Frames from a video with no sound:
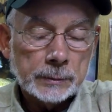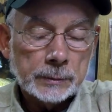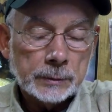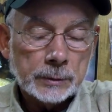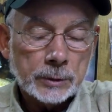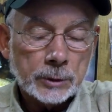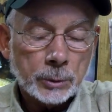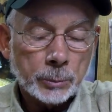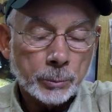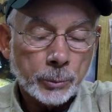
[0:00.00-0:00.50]

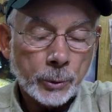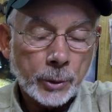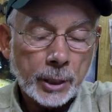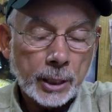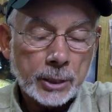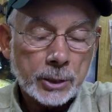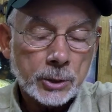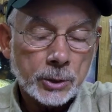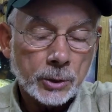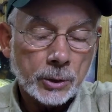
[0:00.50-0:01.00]
some
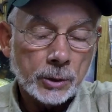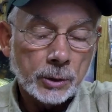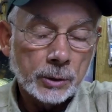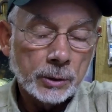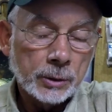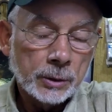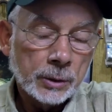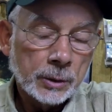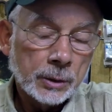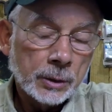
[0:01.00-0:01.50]
pressure
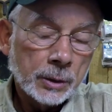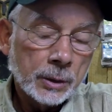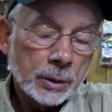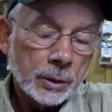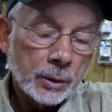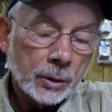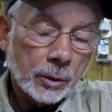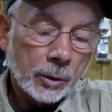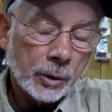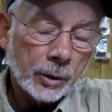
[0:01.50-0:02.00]

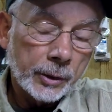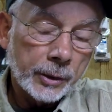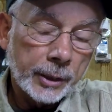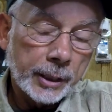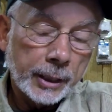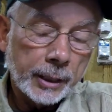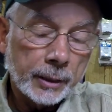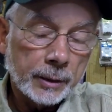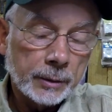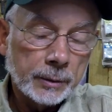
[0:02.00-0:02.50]
on
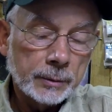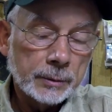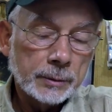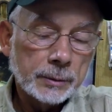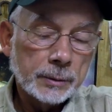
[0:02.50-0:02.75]
there